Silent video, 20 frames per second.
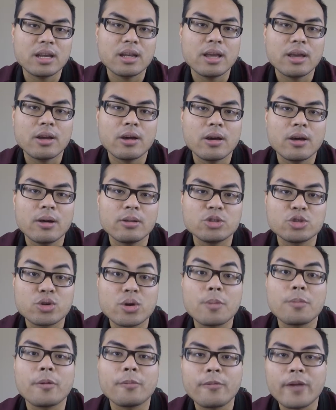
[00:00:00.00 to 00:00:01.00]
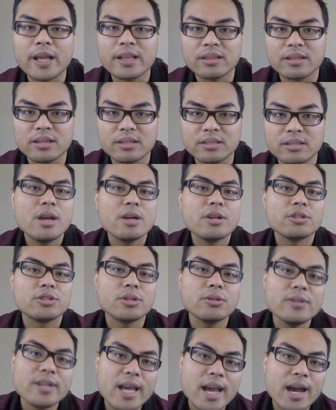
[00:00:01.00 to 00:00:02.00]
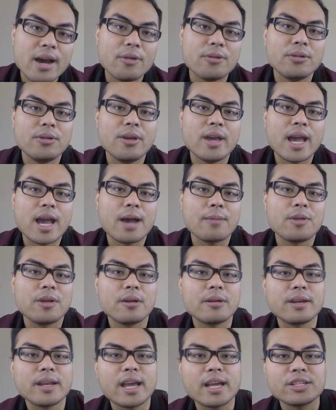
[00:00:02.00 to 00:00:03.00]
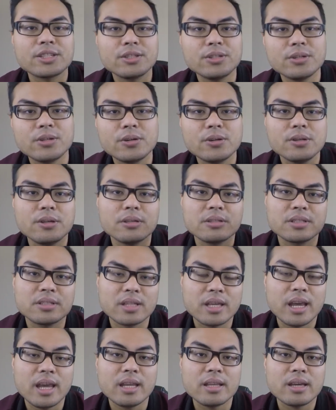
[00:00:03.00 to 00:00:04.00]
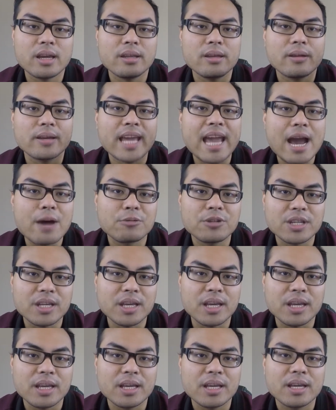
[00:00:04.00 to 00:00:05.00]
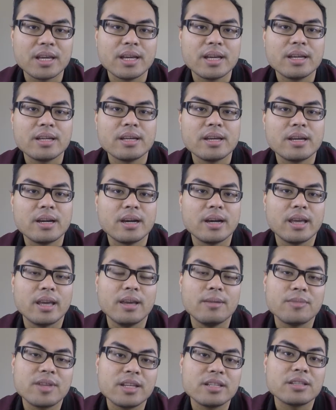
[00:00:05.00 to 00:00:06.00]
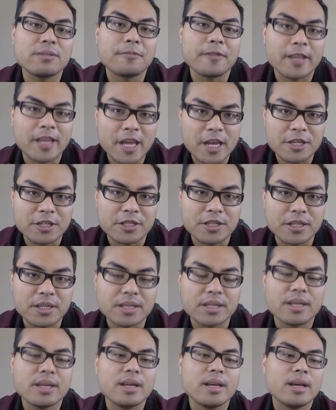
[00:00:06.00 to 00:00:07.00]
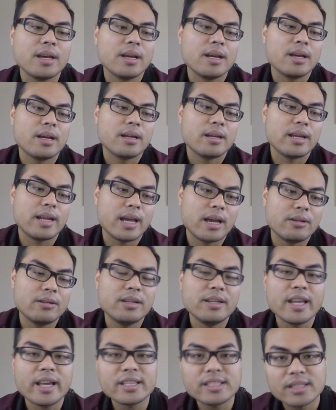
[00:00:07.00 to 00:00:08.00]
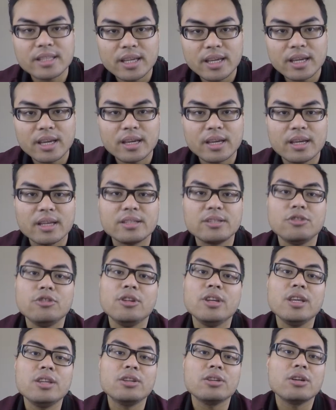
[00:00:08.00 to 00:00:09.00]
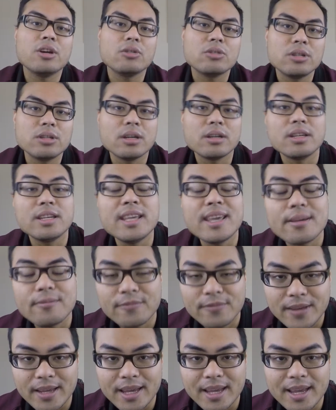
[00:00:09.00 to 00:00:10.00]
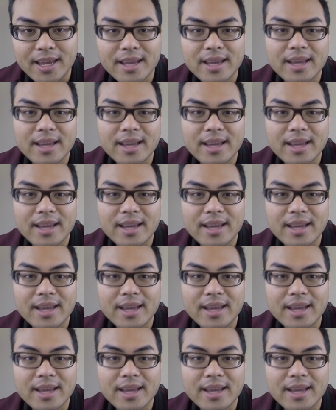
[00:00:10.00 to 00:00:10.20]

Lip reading: their scope of practice. So now you have your national, your state, and your county EMT certification. Now the next thing is you need to go to your DMV,